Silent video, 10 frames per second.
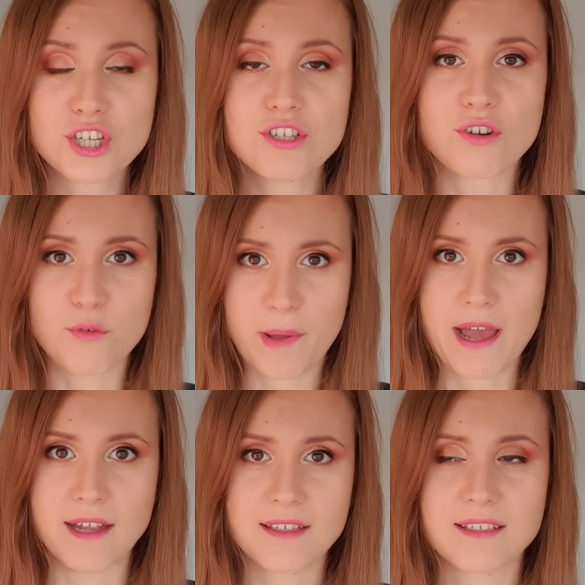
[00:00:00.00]
good or
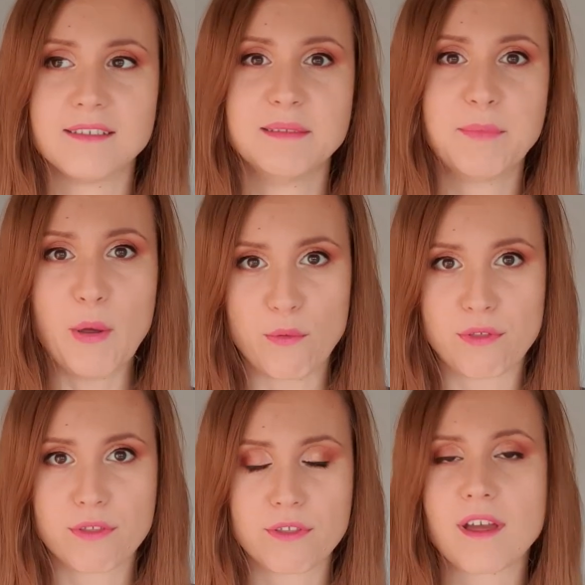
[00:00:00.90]
bad?
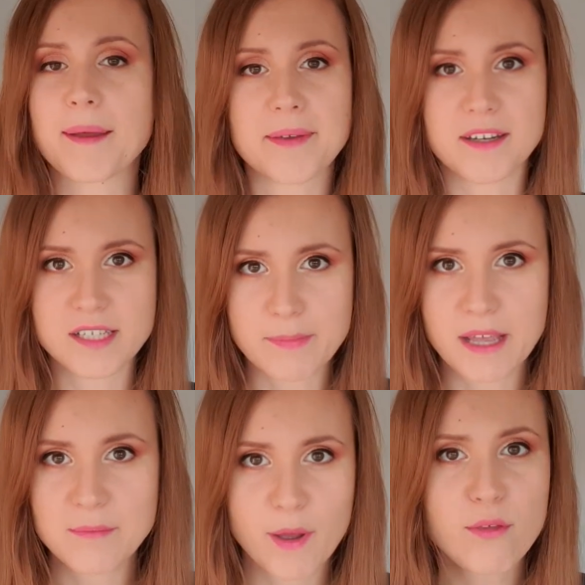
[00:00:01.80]
Both. I'm going to
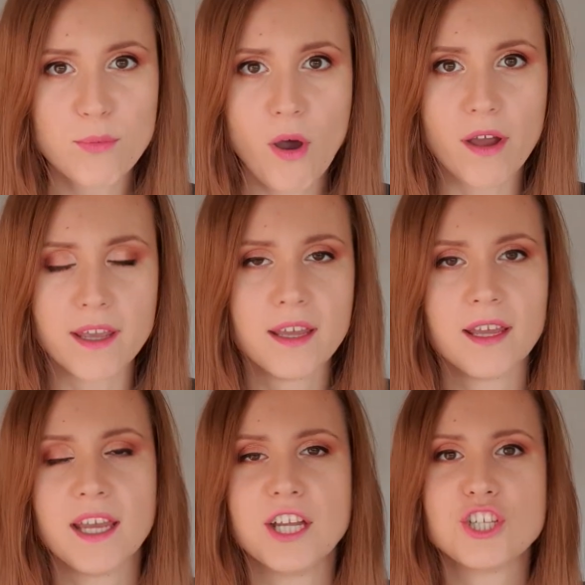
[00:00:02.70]
explain both why.
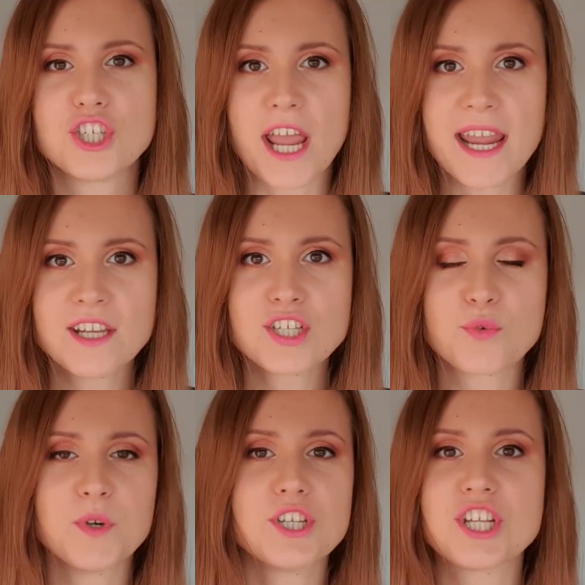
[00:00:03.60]
Change,
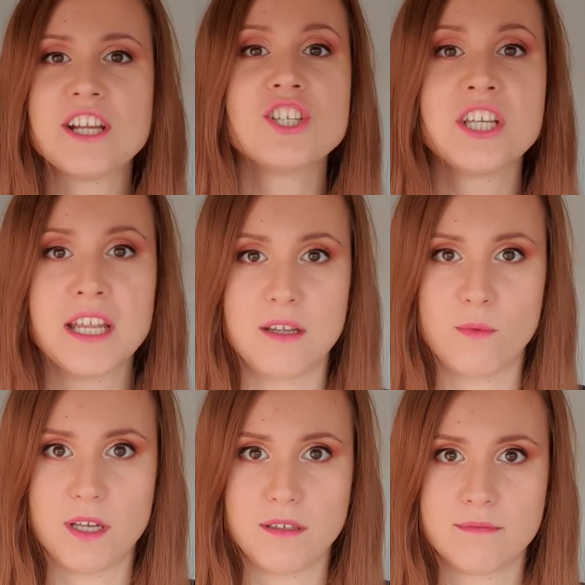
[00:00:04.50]
we're changing
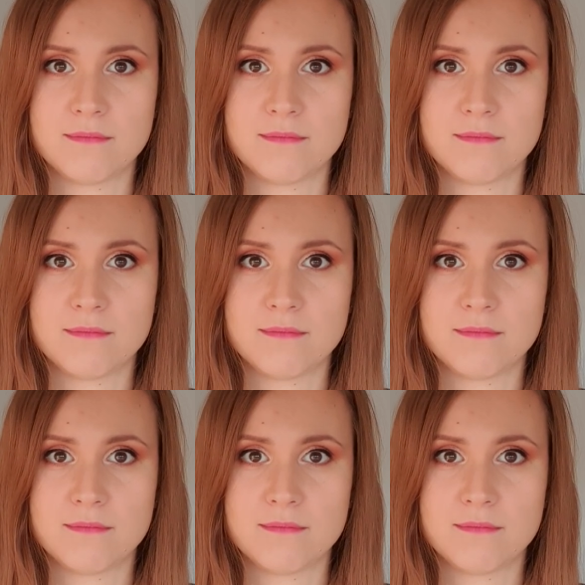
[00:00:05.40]
anyway.